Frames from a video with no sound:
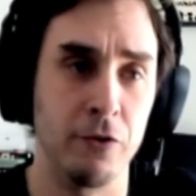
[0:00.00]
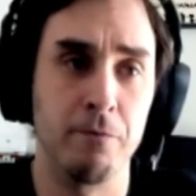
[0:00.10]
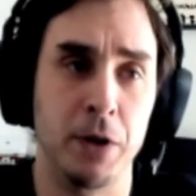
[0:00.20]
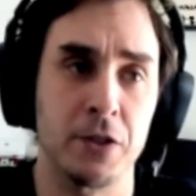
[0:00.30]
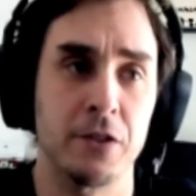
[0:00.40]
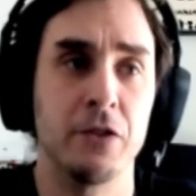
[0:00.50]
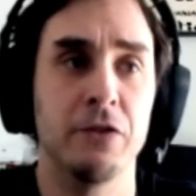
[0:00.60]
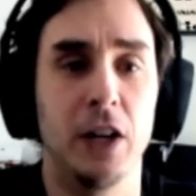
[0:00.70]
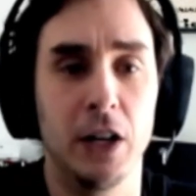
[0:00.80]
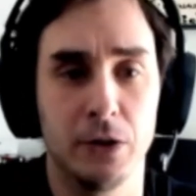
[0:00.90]
Because of the
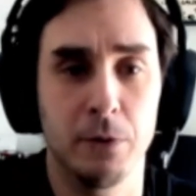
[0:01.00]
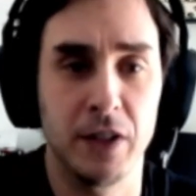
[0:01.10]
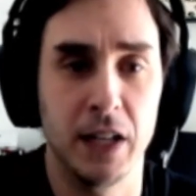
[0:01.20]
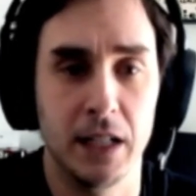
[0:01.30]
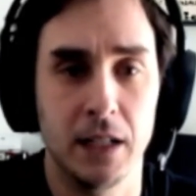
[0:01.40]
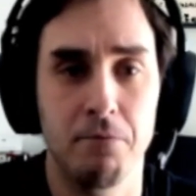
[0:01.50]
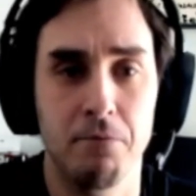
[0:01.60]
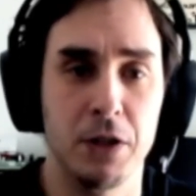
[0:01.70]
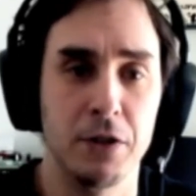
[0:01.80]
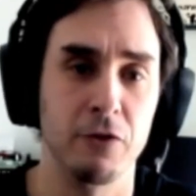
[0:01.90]
volume of data?
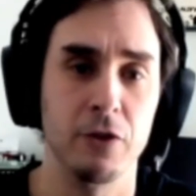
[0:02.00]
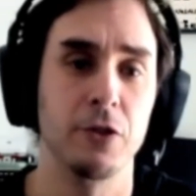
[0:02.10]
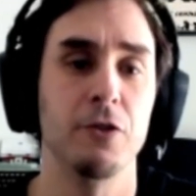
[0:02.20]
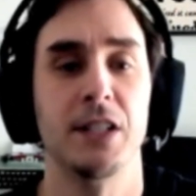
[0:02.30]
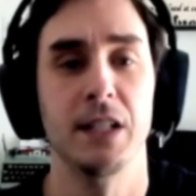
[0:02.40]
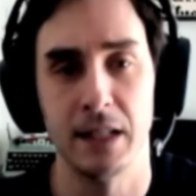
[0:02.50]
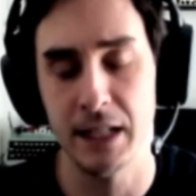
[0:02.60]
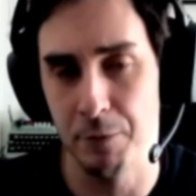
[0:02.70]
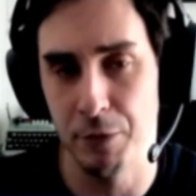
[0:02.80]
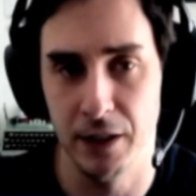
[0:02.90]
Because of concurrency that's
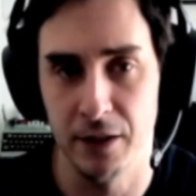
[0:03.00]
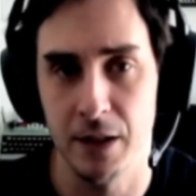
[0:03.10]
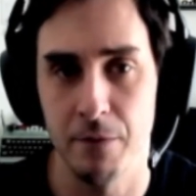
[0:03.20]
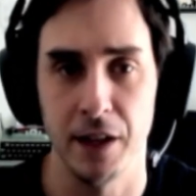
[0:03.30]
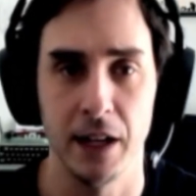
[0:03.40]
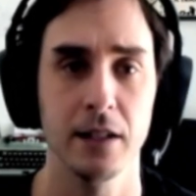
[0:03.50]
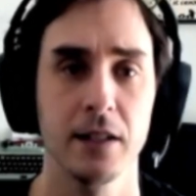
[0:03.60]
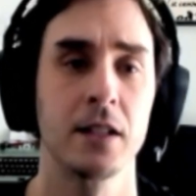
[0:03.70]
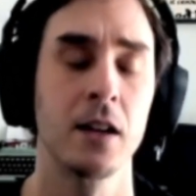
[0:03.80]
happening on something else?